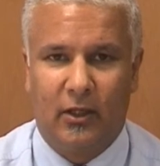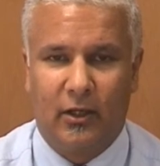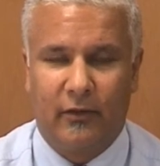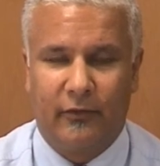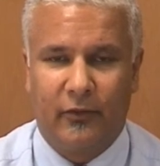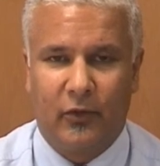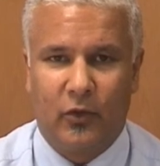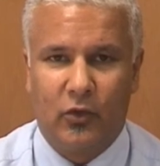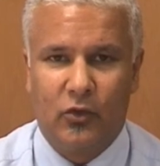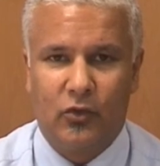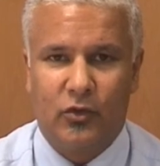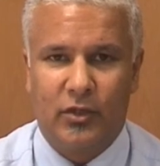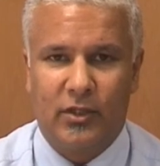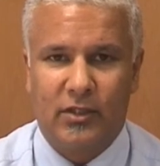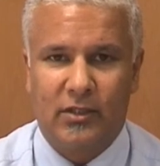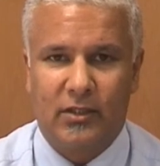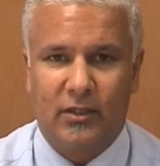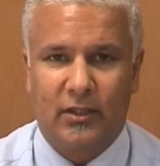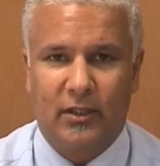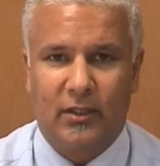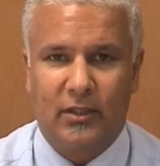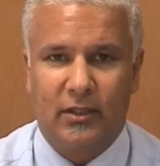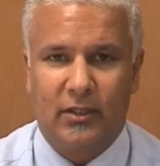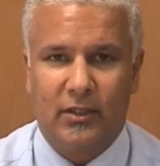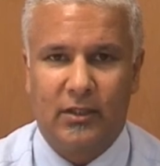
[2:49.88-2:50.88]
And if you're
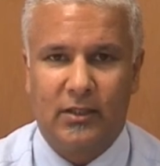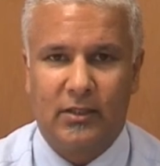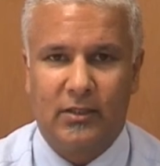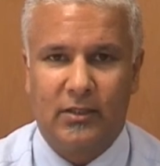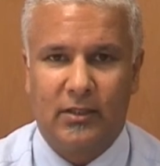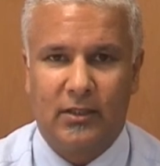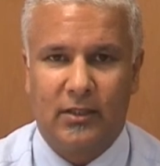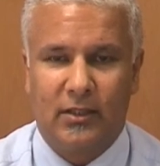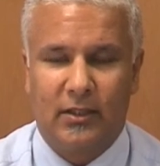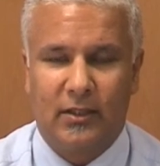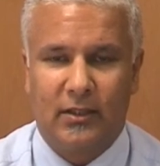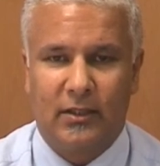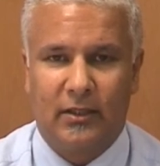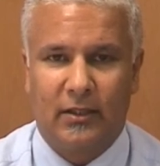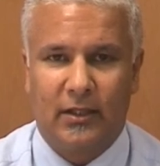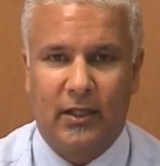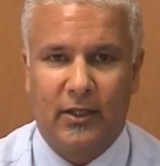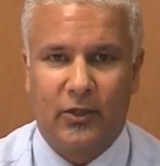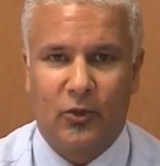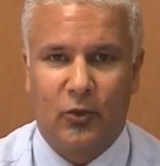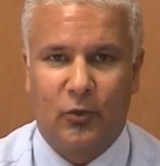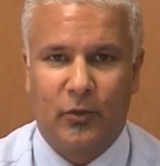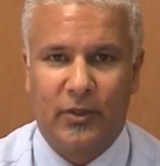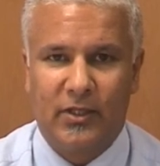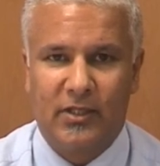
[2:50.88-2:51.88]
interested in these
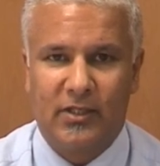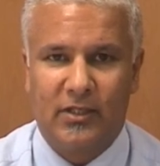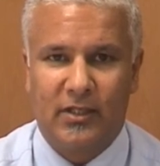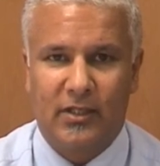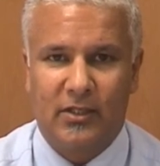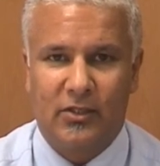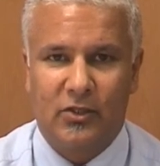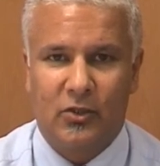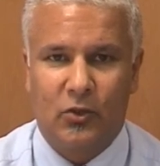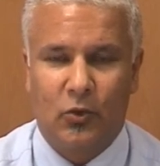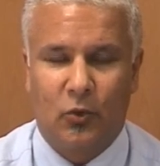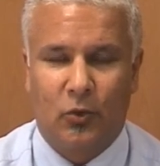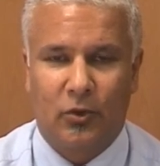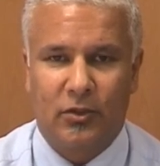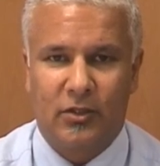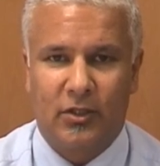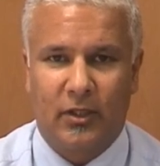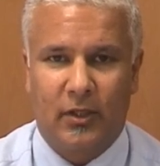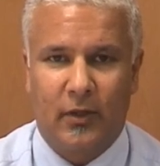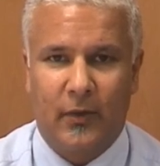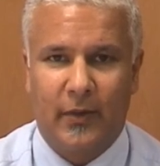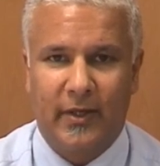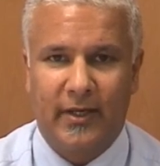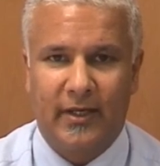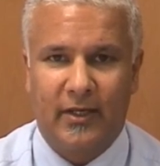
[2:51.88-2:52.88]
annual resets, call us
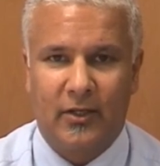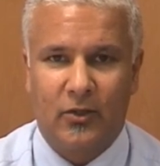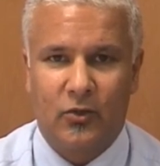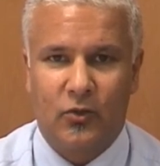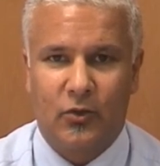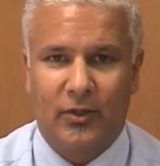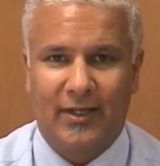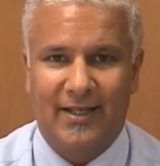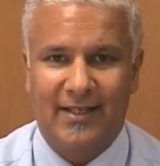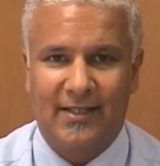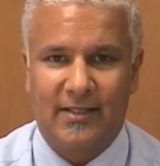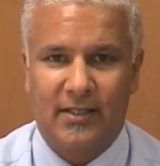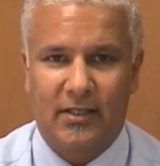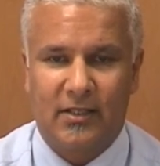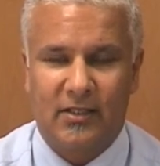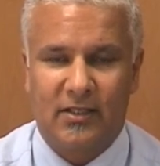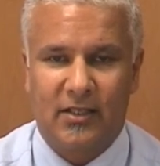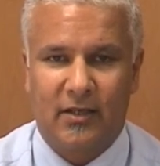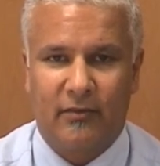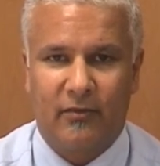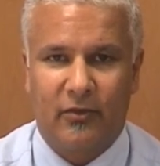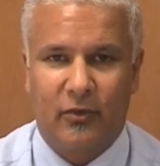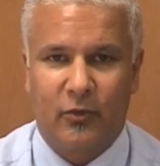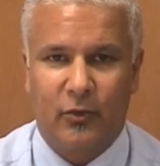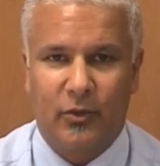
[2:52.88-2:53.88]
on 0800
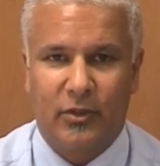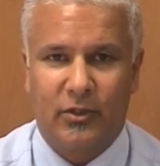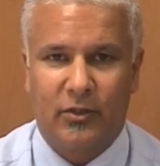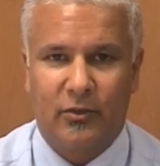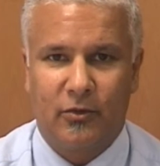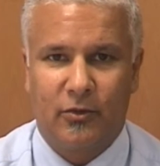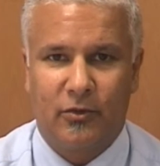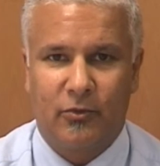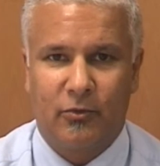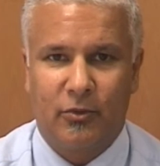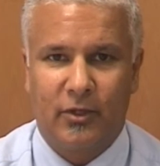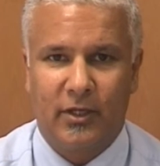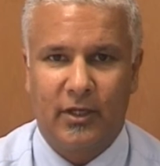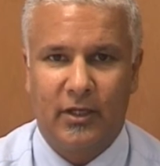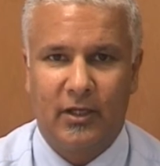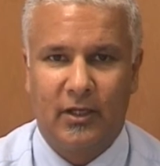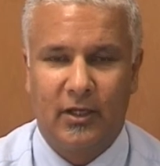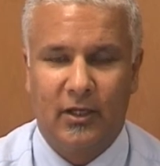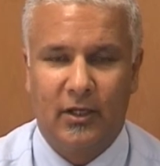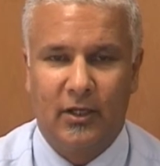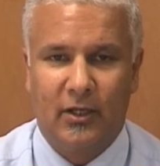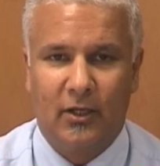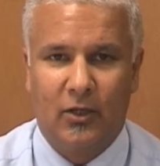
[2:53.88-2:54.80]
867 323,